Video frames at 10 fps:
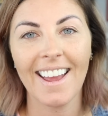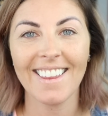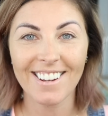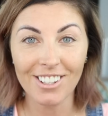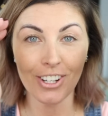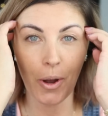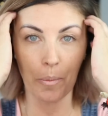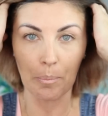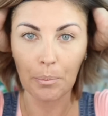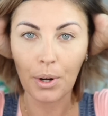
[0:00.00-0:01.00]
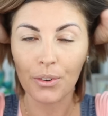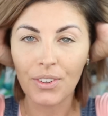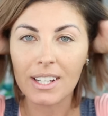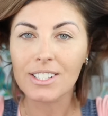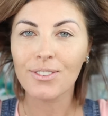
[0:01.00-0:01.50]
And there you go,
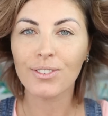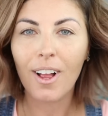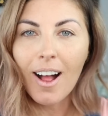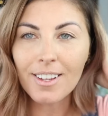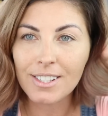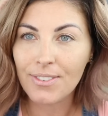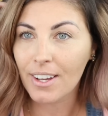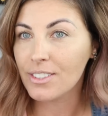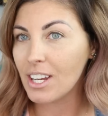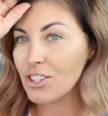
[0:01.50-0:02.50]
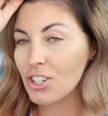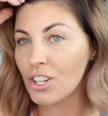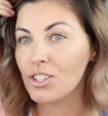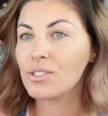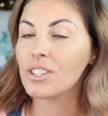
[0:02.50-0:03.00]
perfect, flawless
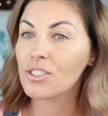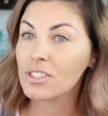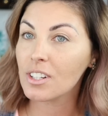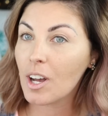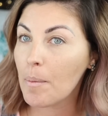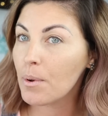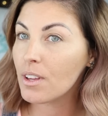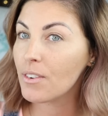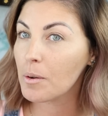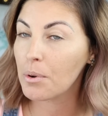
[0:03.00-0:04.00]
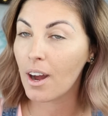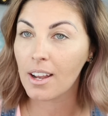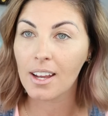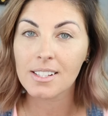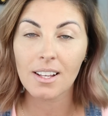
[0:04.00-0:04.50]
foundation using just a couple of our
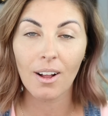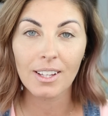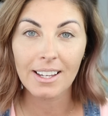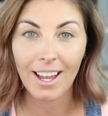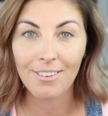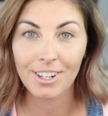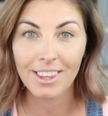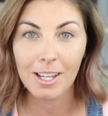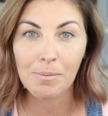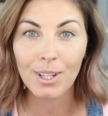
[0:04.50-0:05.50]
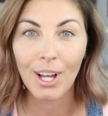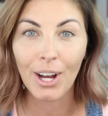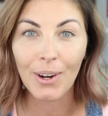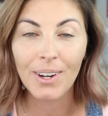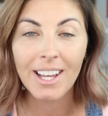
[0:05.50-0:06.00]
products. I'll link everything
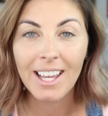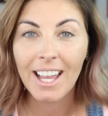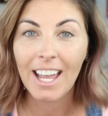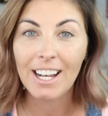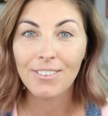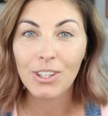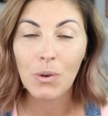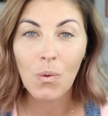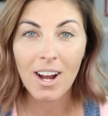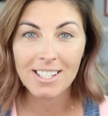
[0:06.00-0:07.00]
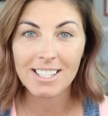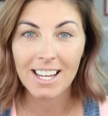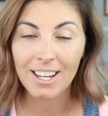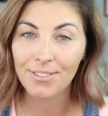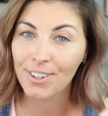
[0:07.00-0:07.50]
below. And if you want to
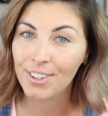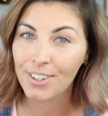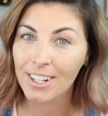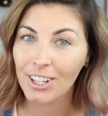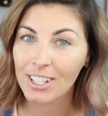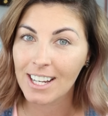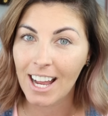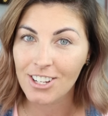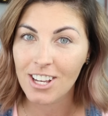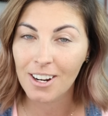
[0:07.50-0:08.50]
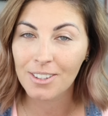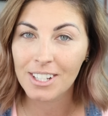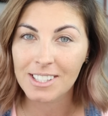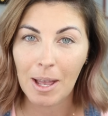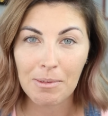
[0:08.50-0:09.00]
take it further and look at eyeshadow
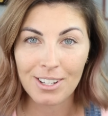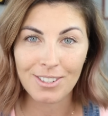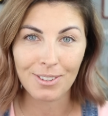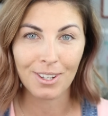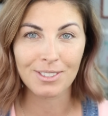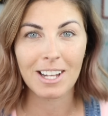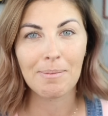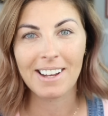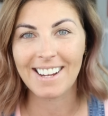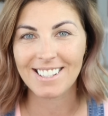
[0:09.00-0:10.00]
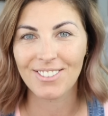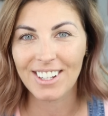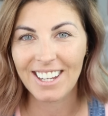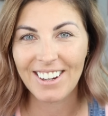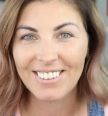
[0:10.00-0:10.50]
looks, I'm gonna do those in my next
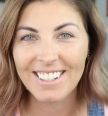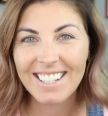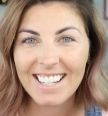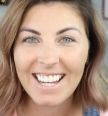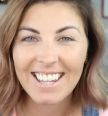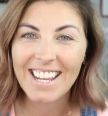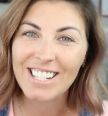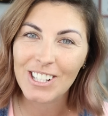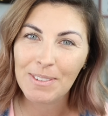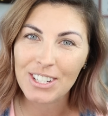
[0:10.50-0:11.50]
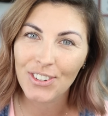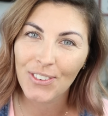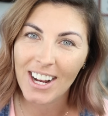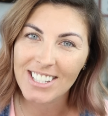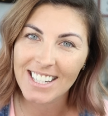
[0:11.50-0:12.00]
video. Thanks so much for
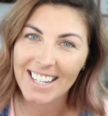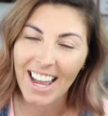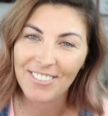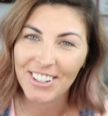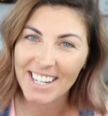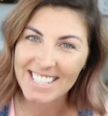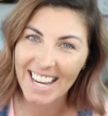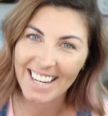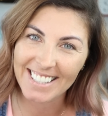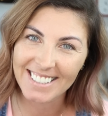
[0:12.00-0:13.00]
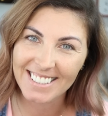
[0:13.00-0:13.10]
watching. Have a great day.